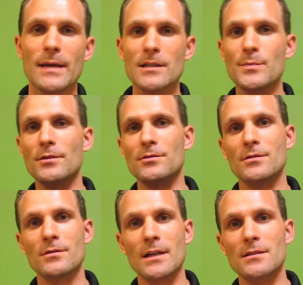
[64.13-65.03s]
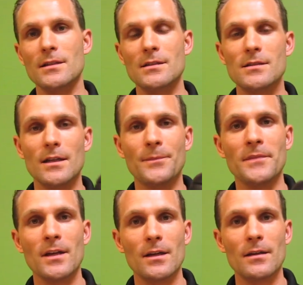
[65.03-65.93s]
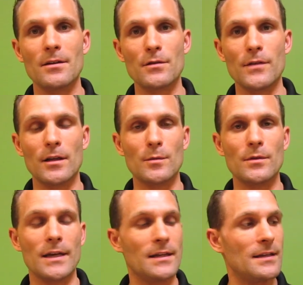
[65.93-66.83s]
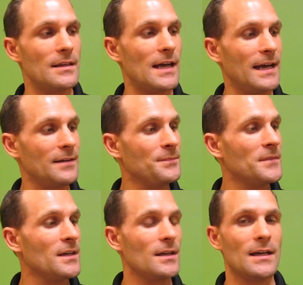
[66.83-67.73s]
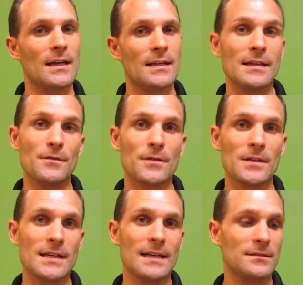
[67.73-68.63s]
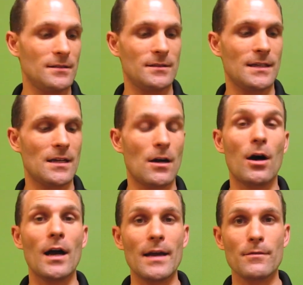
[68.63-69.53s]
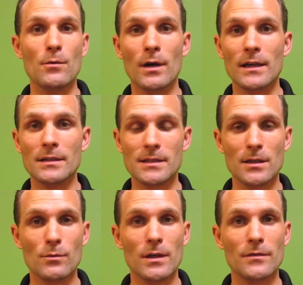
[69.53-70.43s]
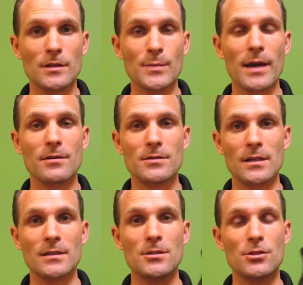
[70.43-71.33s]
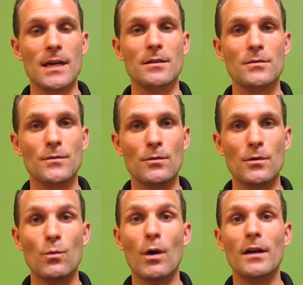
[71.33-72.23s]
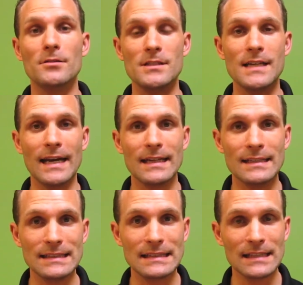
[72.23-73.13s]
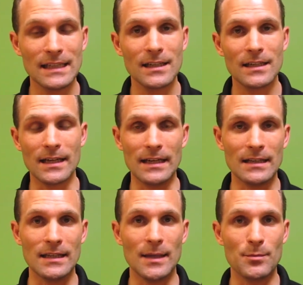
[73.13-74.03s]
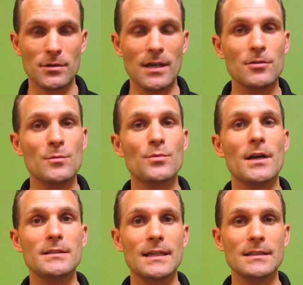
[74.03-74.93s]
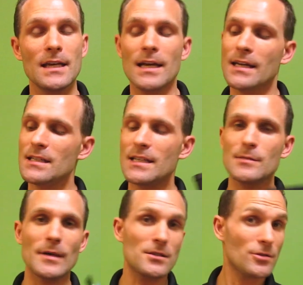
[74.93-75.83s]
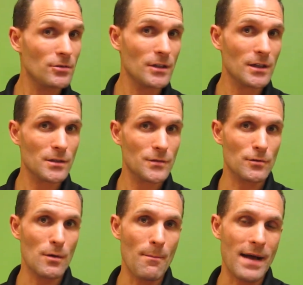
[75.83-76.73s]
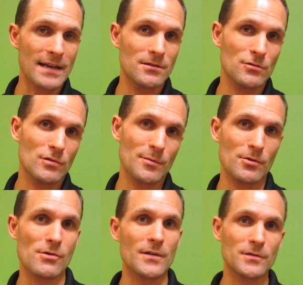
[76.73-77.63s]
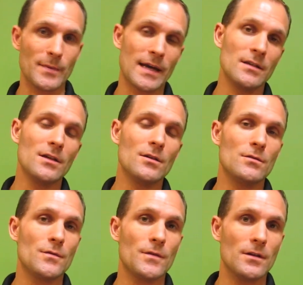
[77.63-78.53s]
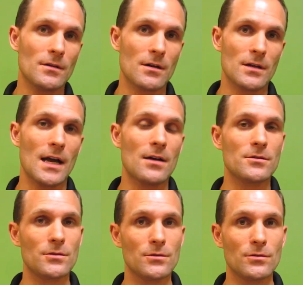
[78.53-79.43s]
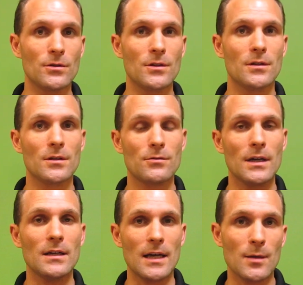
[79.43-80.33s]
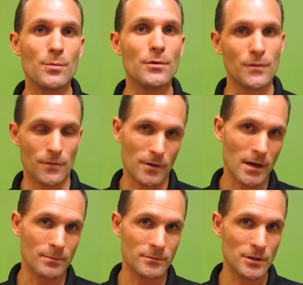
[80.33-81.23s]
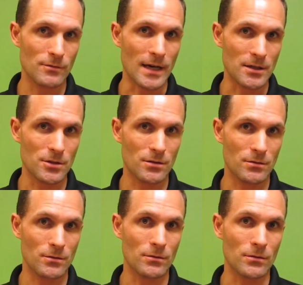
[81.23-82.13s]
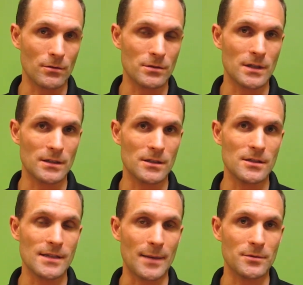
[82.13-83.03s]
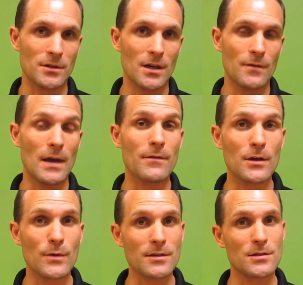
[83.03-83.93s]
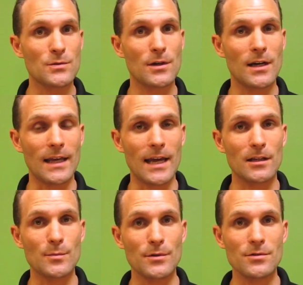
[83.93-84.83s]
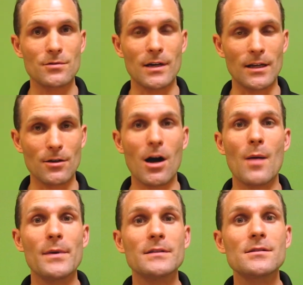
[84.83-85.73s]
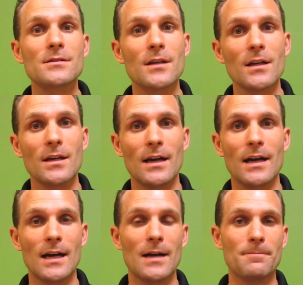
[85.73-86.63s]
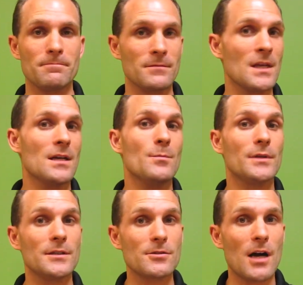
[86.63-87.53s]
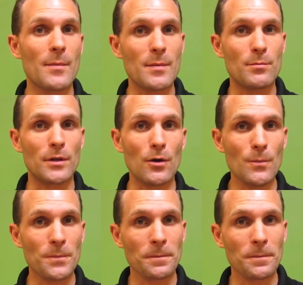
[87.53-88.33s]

men's boots as you can see that are available in the line they they fantastic every one single one of these pairs is checked for water tightness in the production process and it takes about two years for a master rubber craftsman to figure out how to create a boot from scratch through those 60 steps. If you have any questions regarding Aigle boots or any comments, um, please comment below.